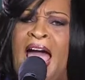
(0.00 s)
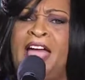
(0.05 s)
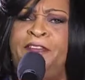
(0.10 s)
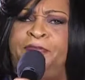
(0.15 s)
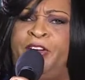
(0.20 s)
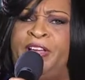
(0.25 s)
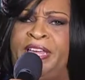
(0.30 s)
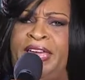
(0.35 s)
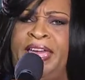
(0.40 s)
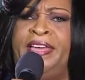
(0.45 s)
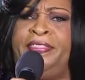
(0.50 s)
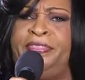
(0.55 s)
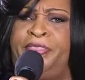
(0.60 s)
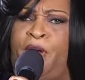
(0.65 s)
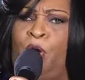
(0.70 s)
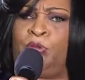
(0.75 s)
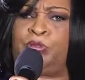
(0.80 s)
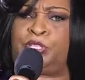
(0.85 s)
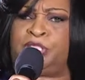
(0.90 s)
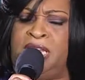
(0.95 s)
I forget
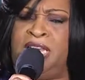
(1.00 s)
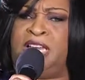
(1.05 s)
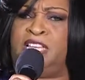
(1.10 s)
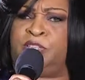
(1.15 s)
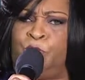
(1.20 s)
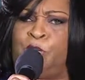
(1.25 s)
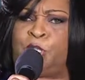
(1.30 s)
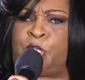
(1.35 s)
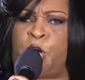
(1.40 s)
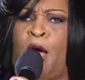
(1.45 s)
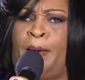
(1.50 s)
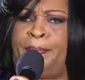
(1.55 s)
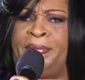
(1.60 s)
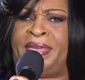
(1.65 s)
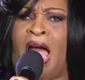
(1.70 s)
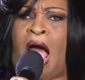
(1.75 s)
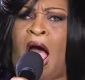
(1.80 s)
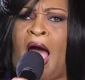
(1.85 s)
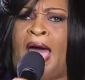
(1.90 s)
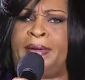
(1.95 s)
those things which are
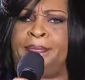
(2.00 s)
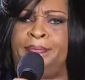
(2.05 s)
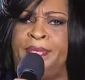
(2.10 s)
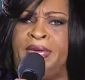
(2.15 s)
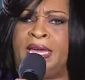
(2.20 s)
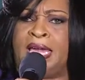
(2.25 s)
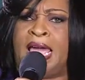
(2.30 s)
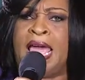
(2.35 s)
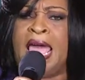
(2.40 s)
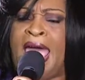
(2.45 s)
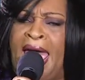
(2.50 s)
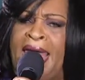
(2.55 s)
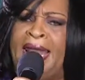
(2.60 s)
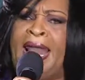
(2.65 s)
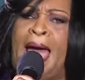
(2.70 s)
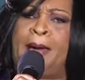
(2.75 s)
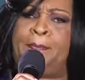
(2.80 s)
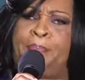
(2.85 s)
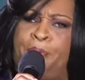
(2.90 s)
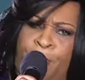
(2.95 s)
behind me, and
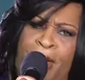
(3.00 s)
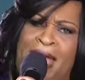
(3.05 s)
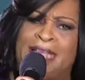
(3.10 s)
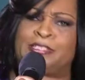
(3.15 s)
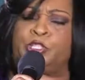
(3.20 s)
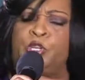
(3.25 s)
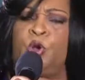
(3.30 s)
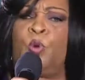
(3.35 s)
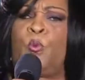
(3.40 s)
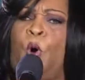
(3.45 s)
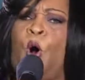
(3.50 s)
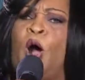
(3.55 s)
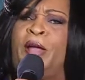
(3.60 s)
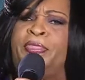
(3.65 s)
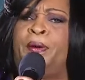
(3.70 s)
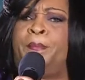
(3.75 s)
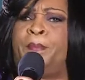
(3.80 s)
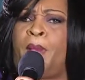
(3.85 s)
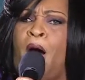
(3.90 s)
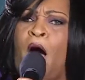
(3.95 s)
I press toward
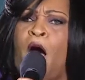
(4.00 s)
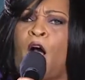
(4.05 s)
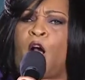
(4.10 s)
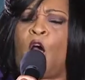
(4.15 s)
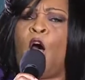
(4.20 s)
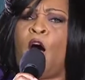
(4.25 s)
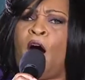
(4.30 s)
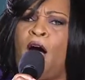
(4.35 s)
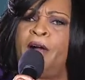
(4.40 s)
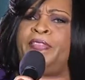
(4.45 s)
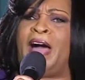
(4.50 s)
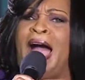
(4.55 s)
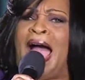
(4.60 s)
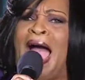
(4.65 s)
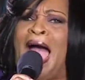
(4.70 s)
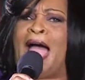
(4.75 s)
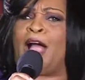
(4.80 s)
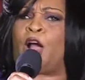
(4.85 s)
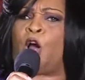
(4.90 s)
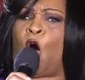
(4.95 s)
the mark of the high